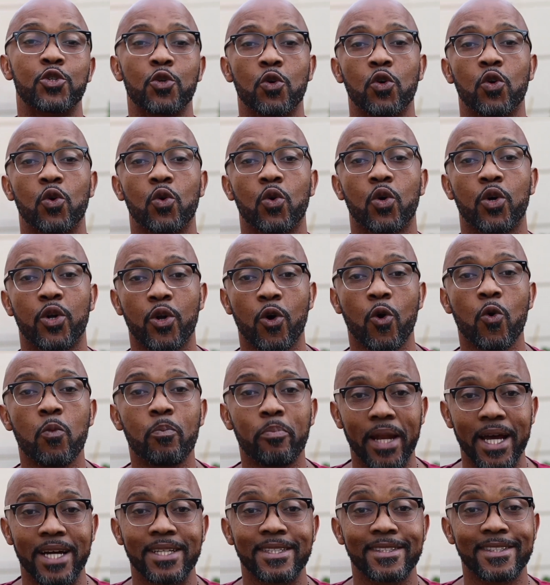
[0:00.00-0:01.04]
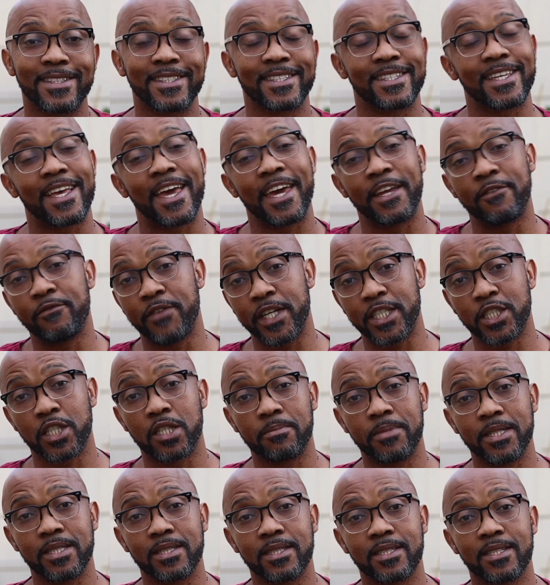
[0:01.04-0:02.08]
to grow plants and
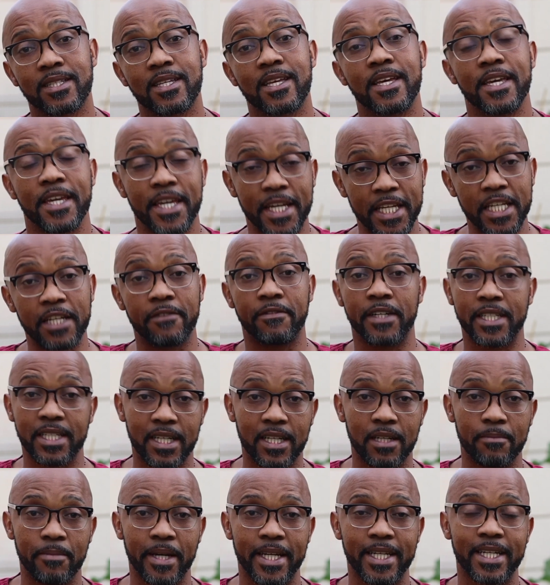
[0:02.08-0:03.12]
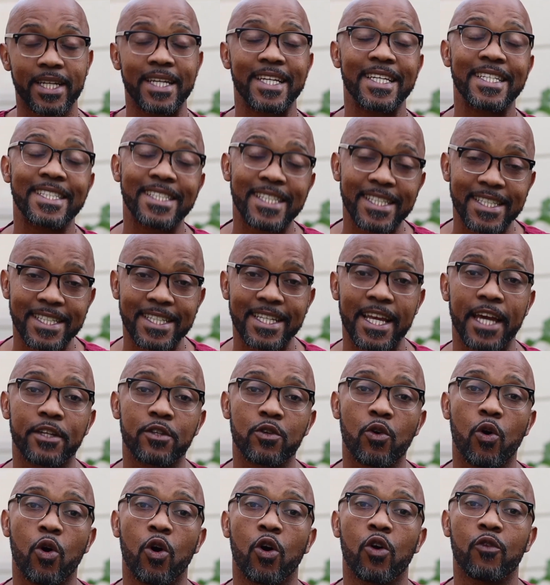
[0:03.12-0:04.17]
vegetables in a vertical manner
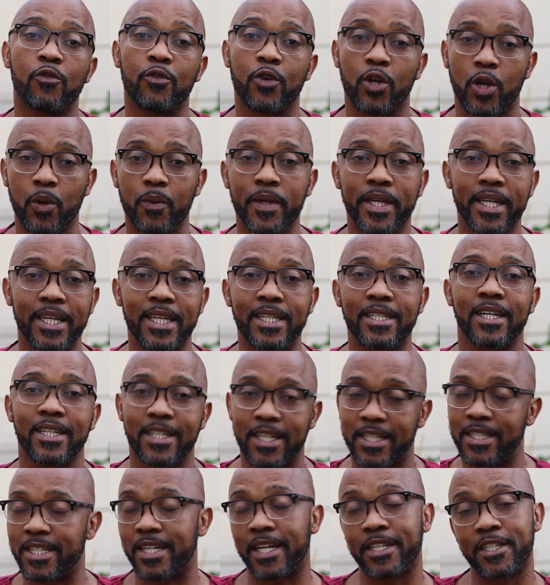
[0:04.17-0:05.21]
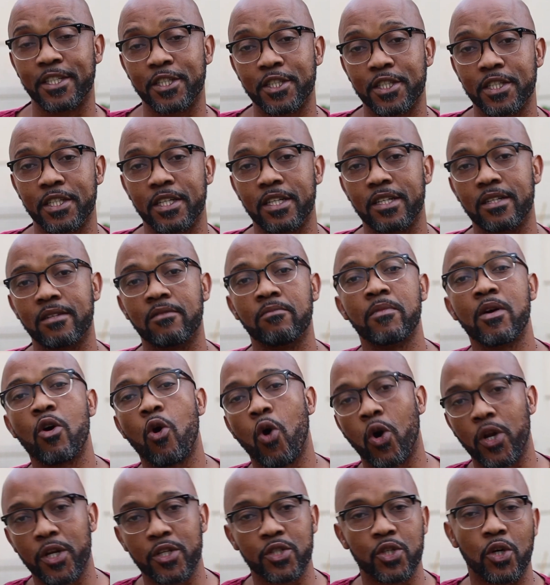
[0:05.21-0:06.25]
instead of growing it the traditional
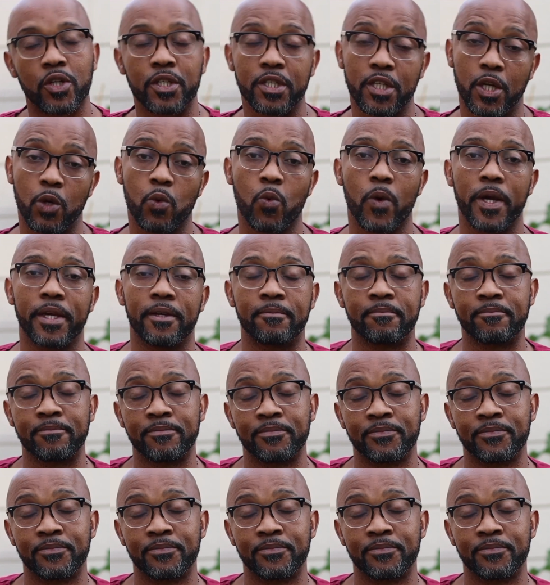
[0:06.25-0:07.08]
horizontal way.